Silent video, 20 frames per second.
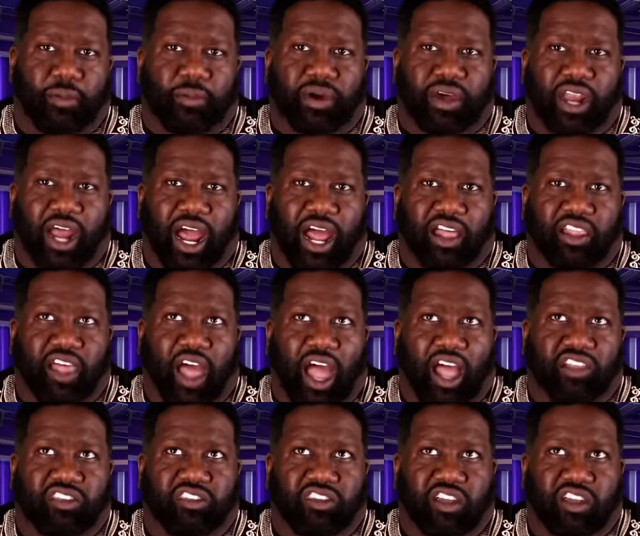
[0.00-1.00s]
but I,
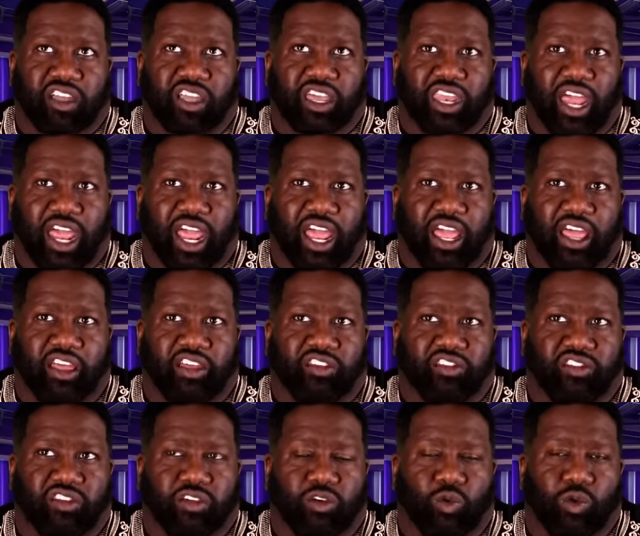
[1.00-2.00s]
I took it
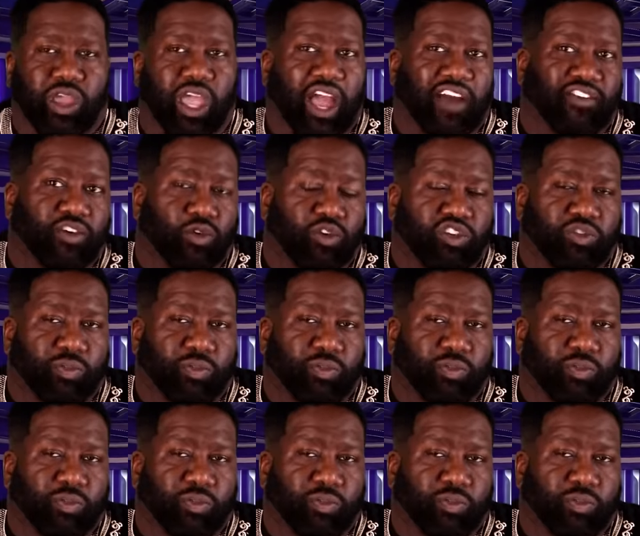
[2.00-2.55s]
as we have a